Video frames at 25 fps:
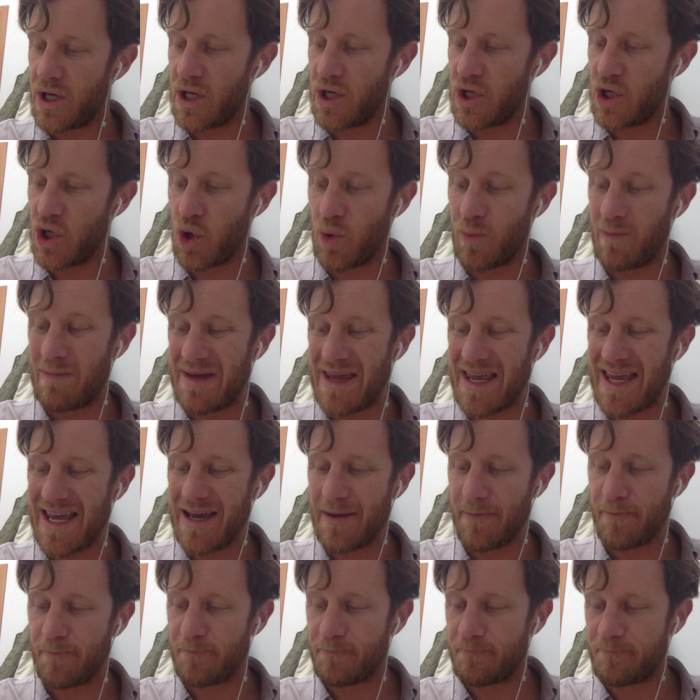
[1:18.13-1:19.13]
vi,
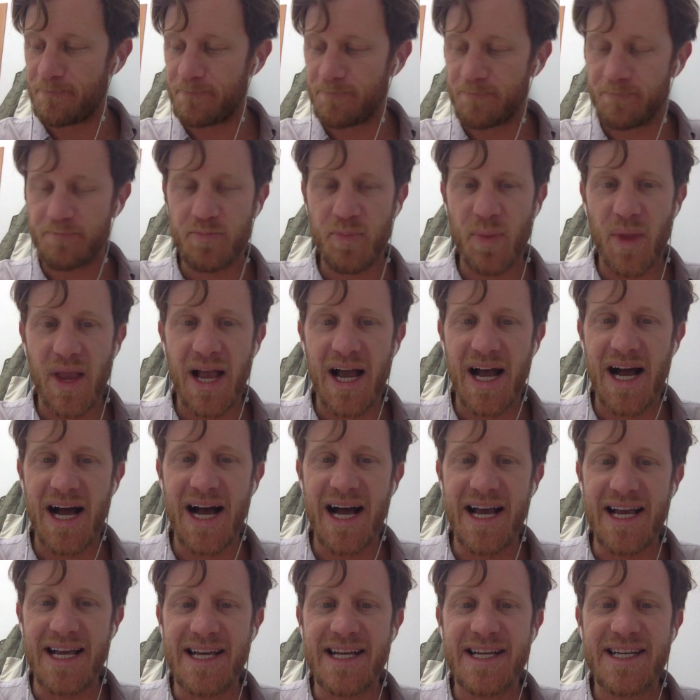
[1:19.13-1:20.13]

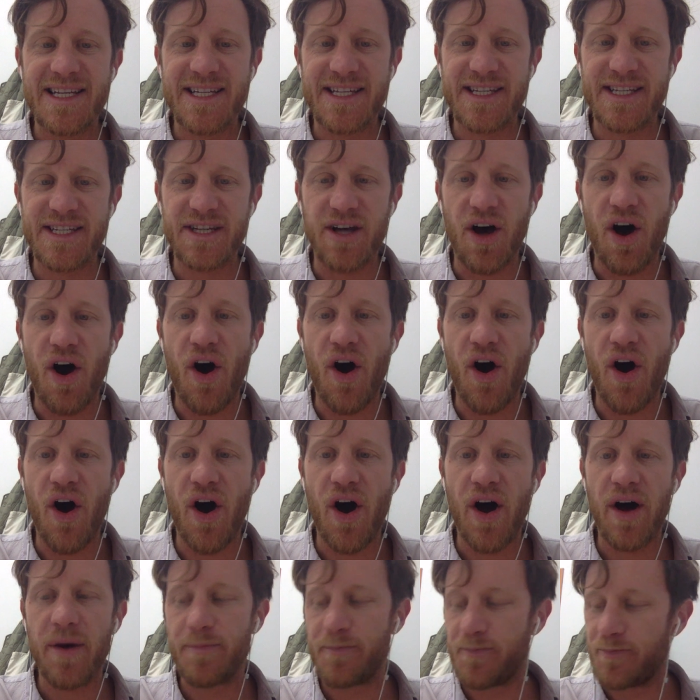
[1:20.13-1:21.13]
I saw,
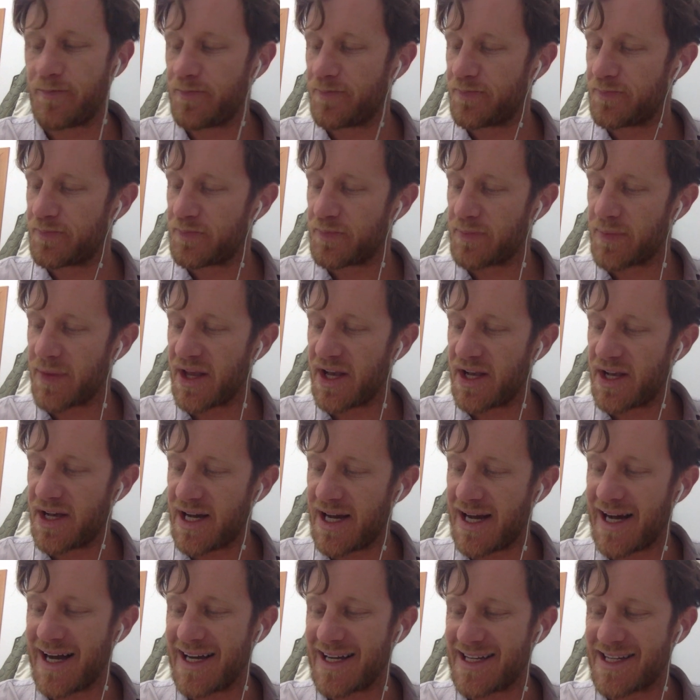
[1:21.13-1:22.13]

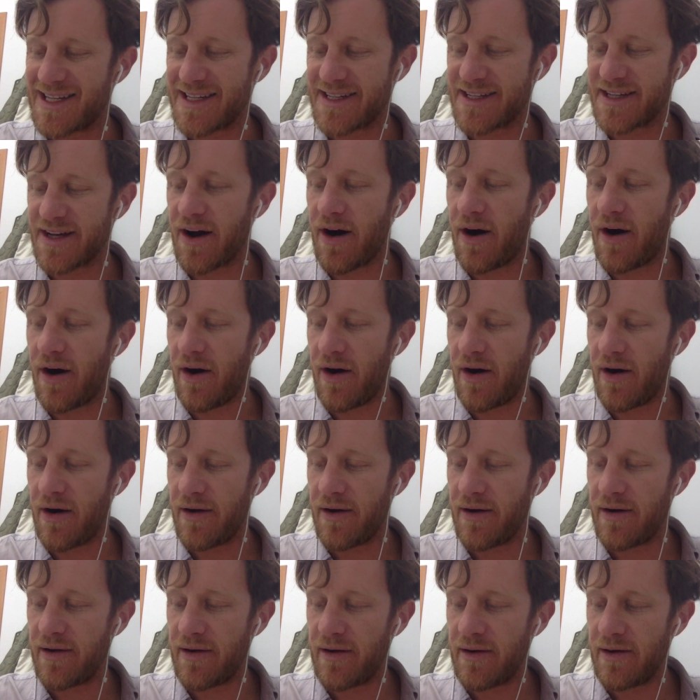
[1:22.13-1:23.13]
I saw.
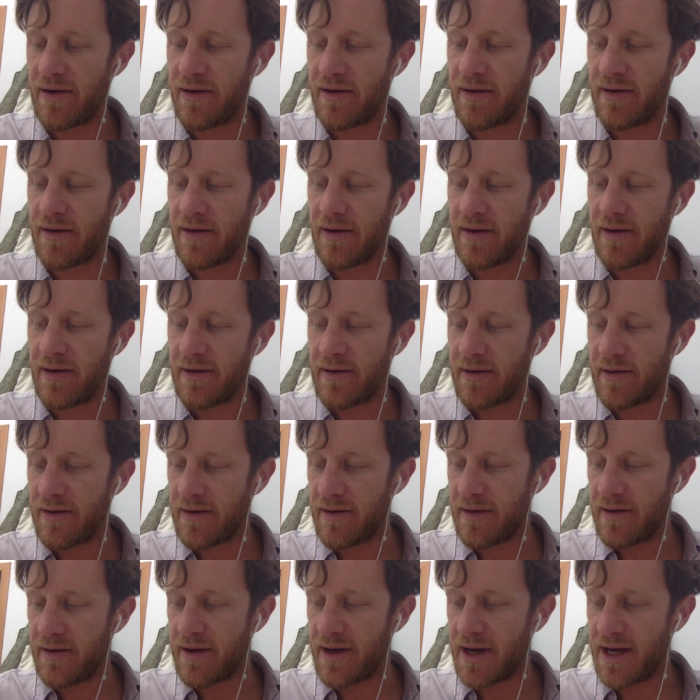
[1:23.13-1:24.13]

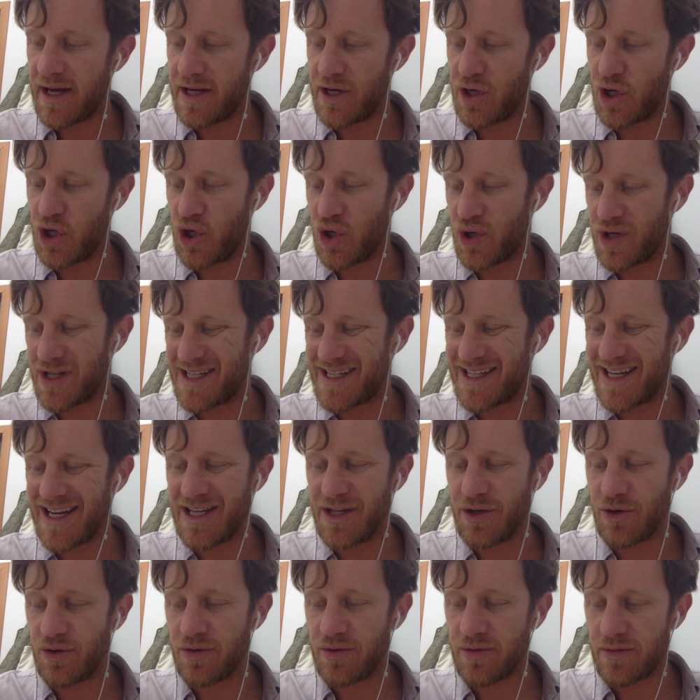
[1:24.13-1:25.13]
And yo
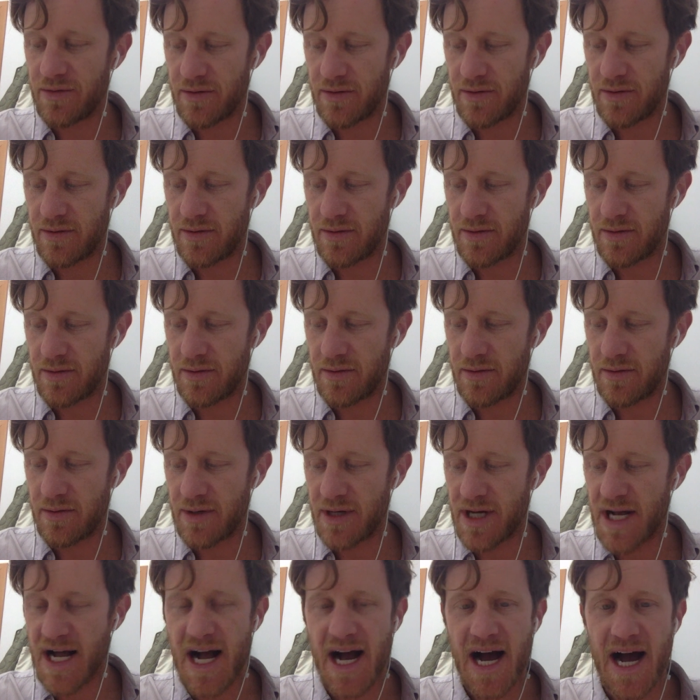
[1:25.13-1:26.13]
enseño,
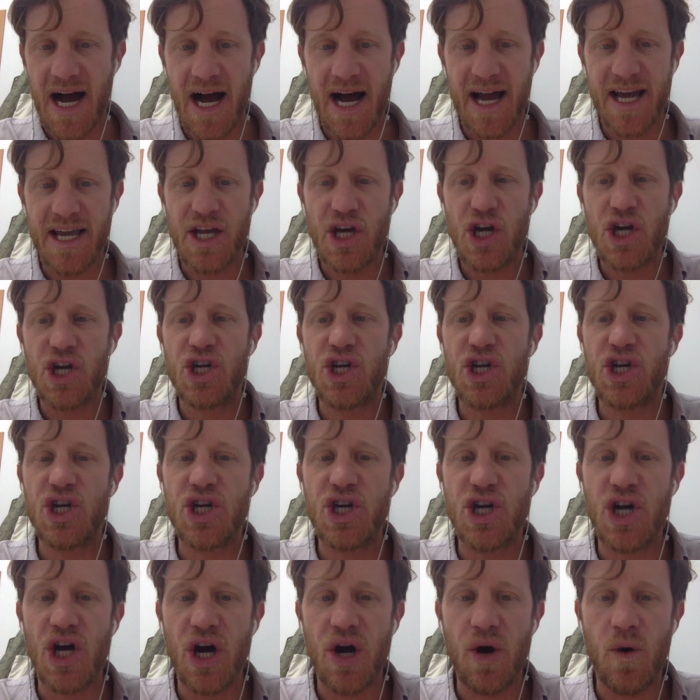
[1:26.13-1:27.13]
I
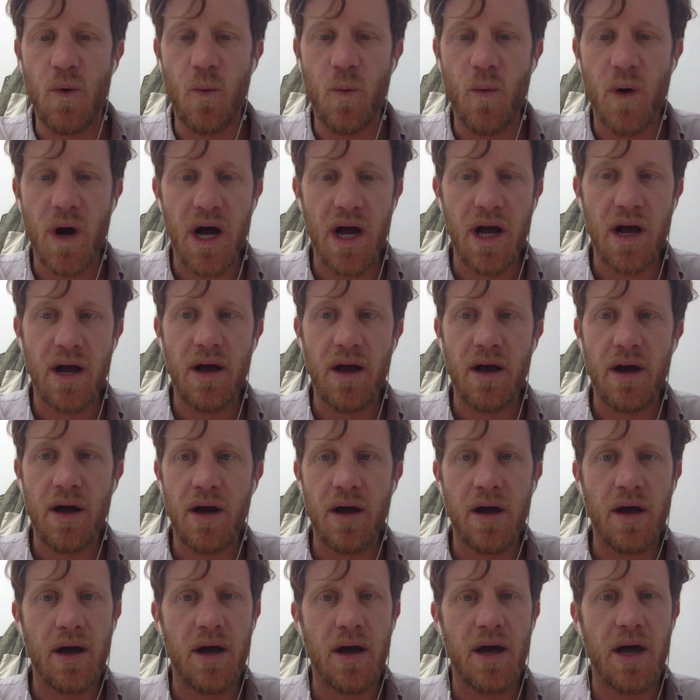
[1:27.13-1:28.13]
show,
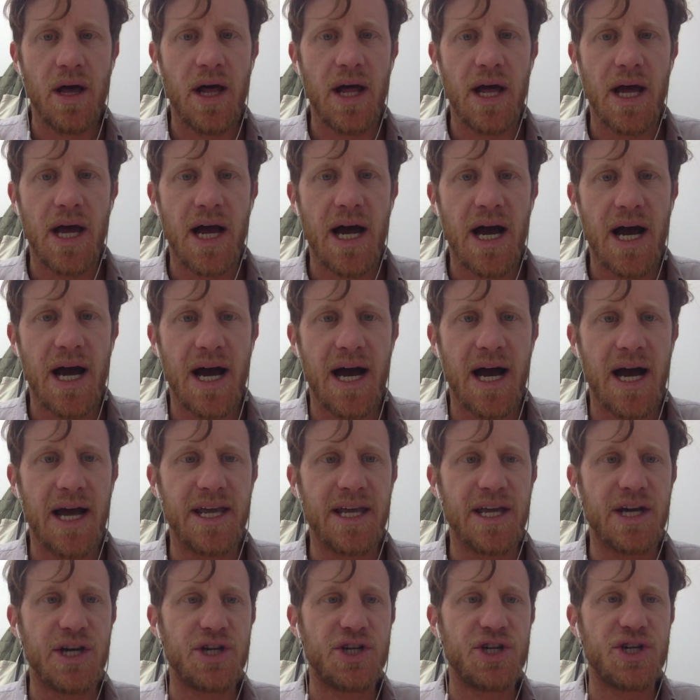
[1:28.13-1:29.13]

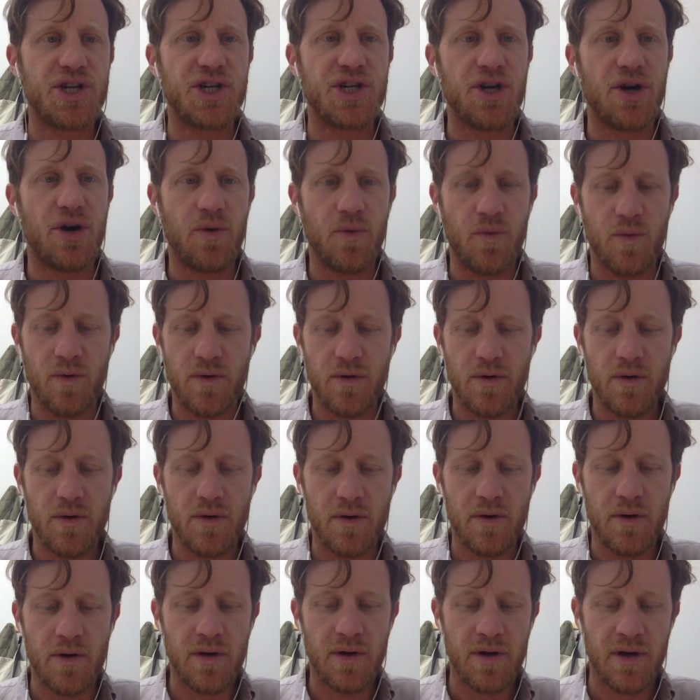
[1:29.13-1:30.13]
I show.
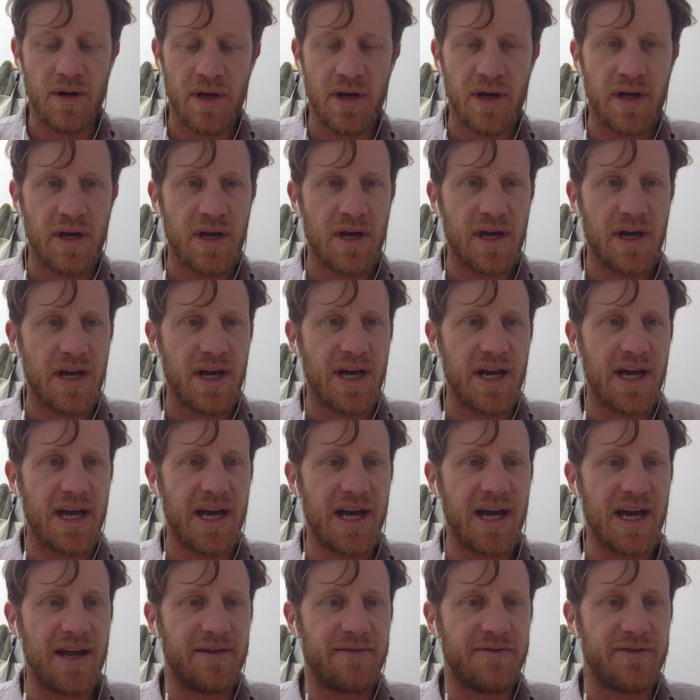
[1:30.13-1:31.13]

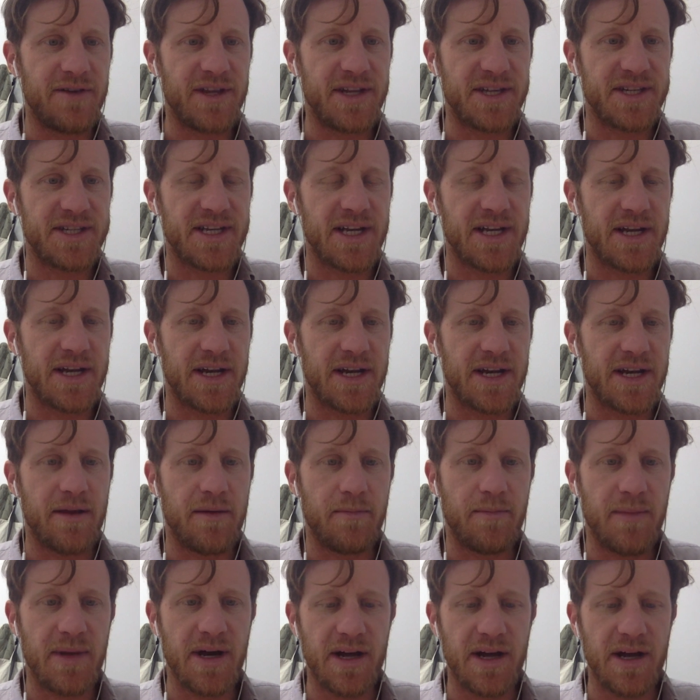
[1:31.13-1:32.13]
And for the sound of the
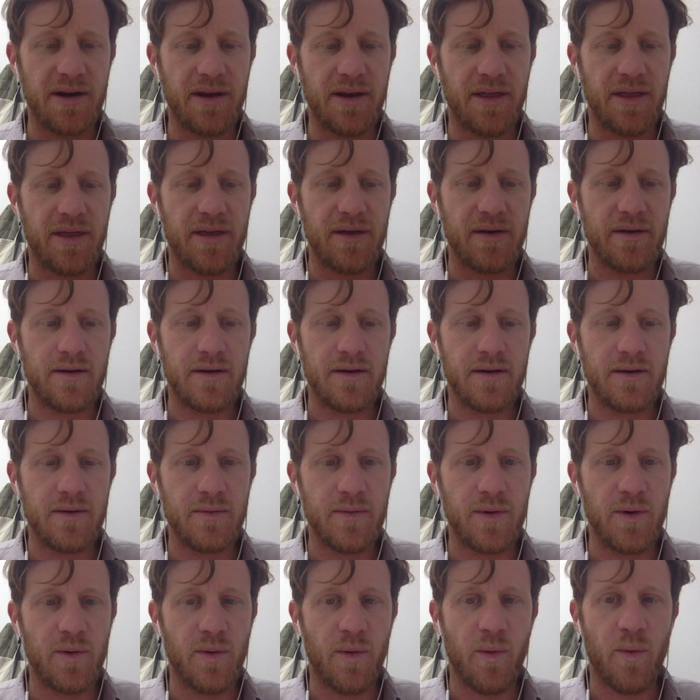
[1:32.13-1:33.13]
month,
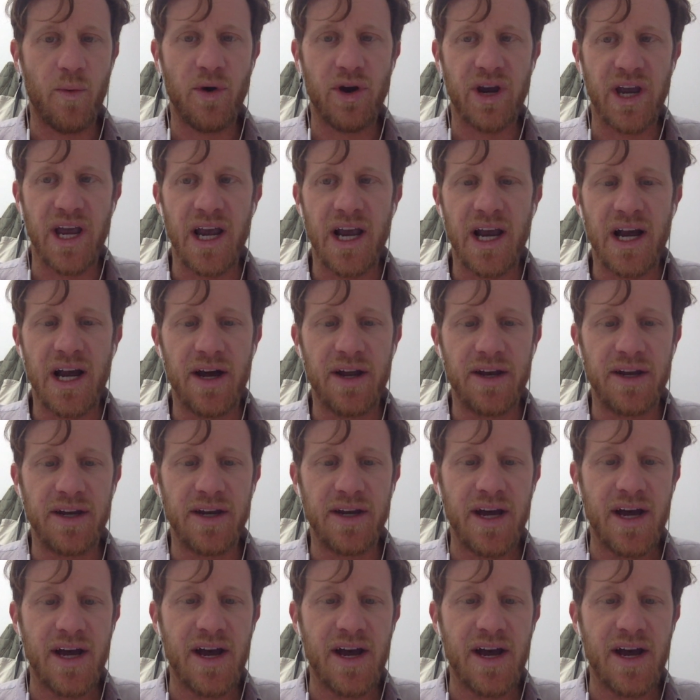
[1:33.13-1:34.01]
we were working on